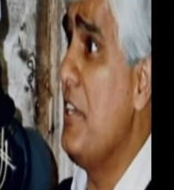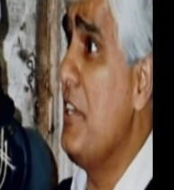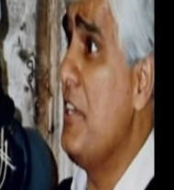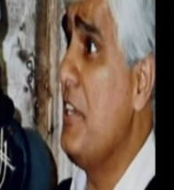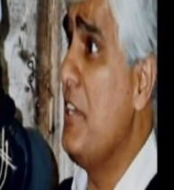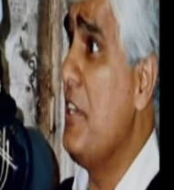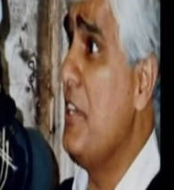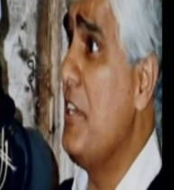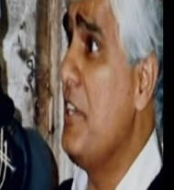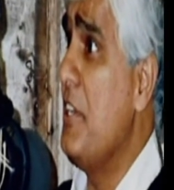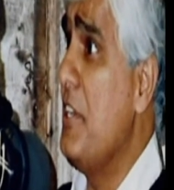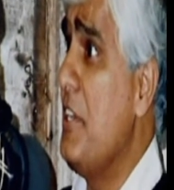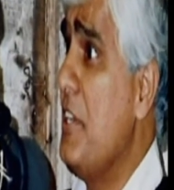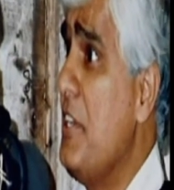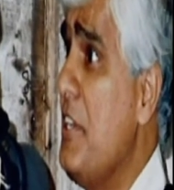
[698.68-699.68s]
your answer.
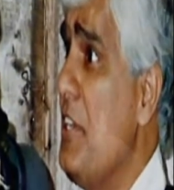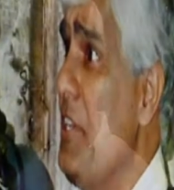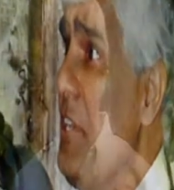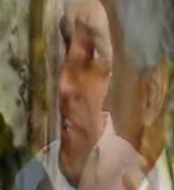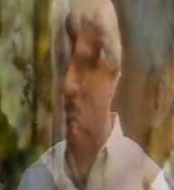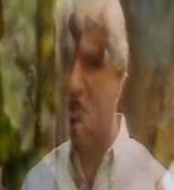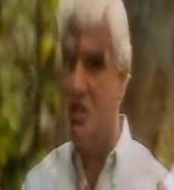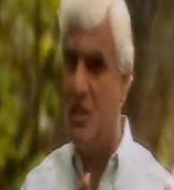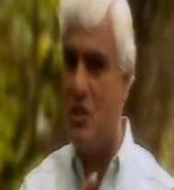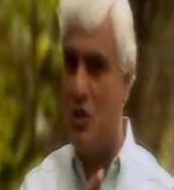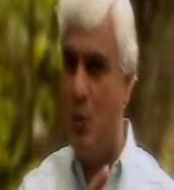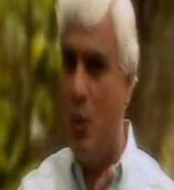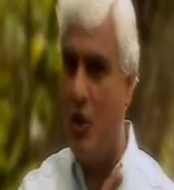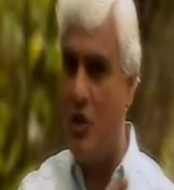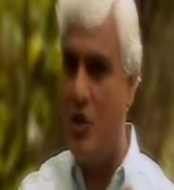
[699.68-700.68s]
I said, listening
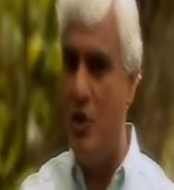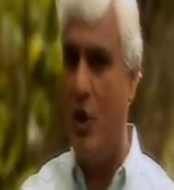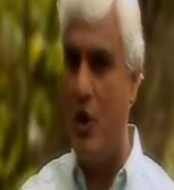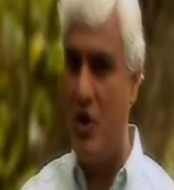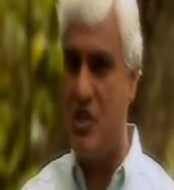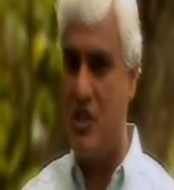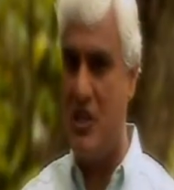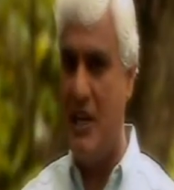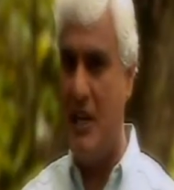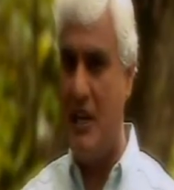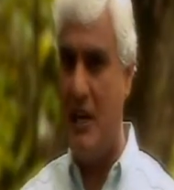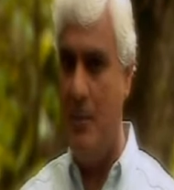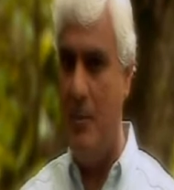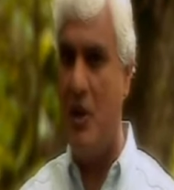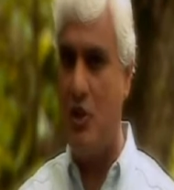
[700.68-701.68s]
to what you're
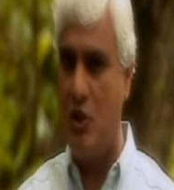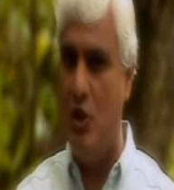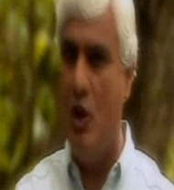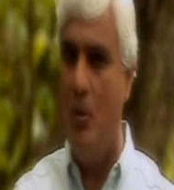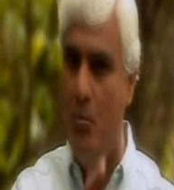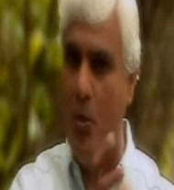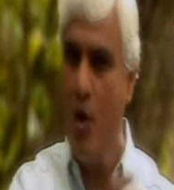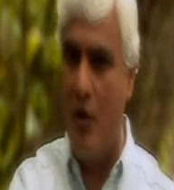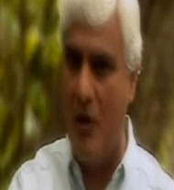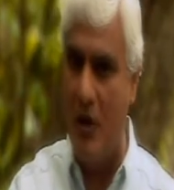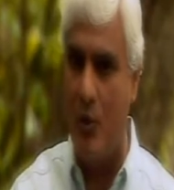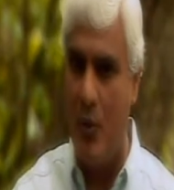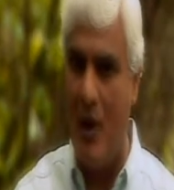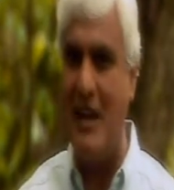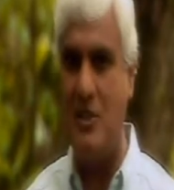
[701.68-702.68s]
saying about your
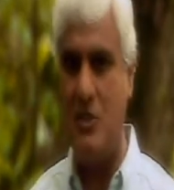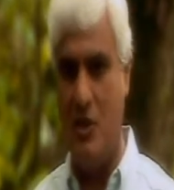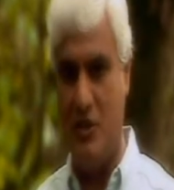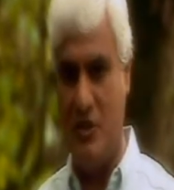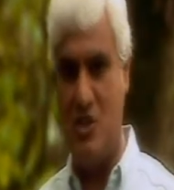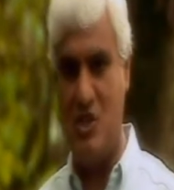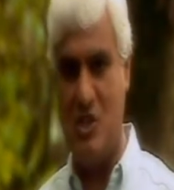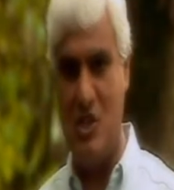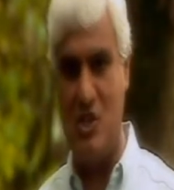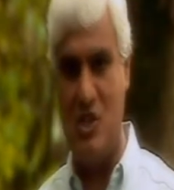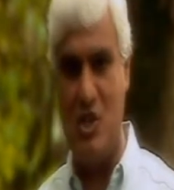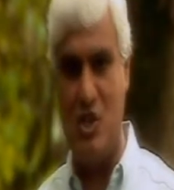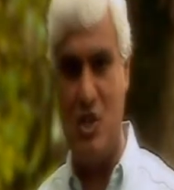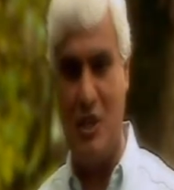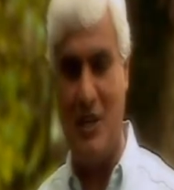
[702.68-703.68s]
moral right on this
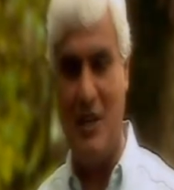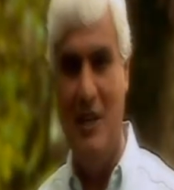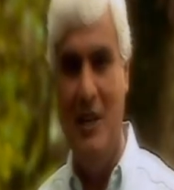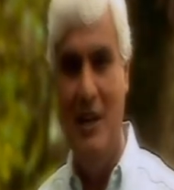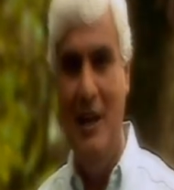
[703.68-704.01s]
decision,